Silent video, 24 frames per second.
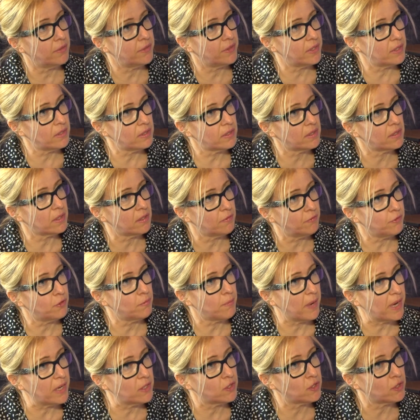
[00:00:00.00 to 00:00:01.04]
This
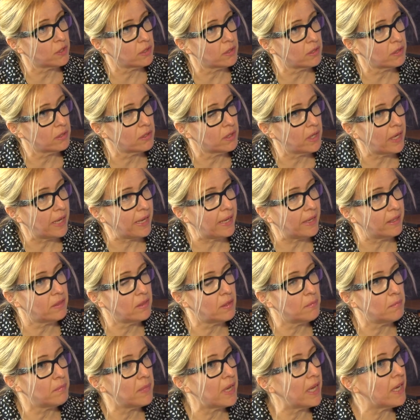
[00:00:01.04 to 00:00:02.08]
information hit
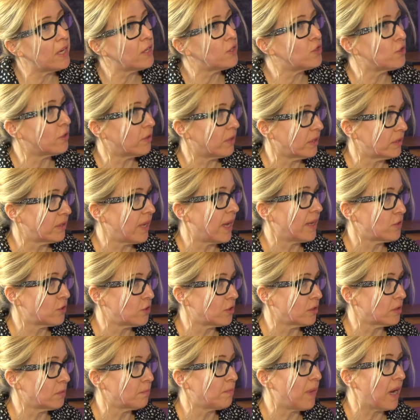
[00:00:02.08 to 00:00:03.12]
the major
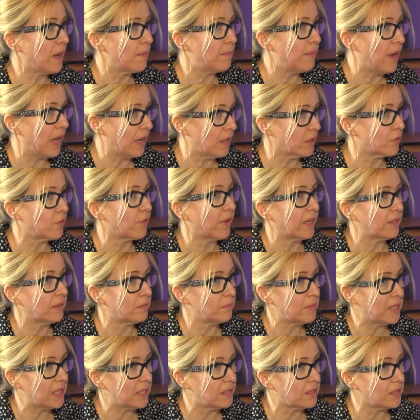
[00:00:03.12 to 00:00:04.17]
attention by Belgrade
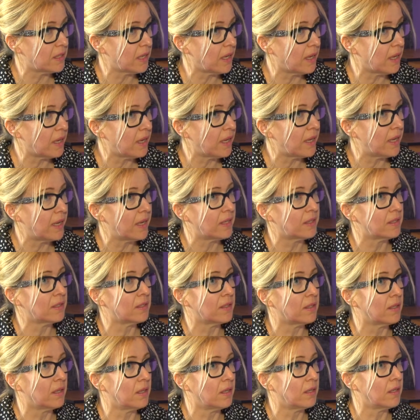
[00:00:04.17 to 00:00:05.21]
media,
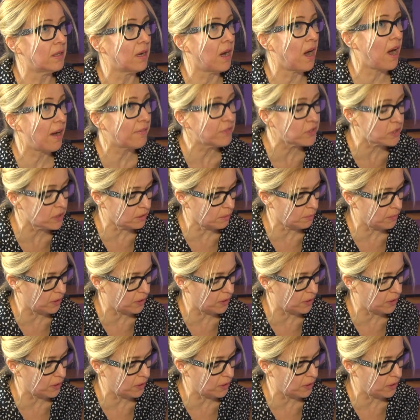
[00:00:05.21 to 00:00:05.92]
and after the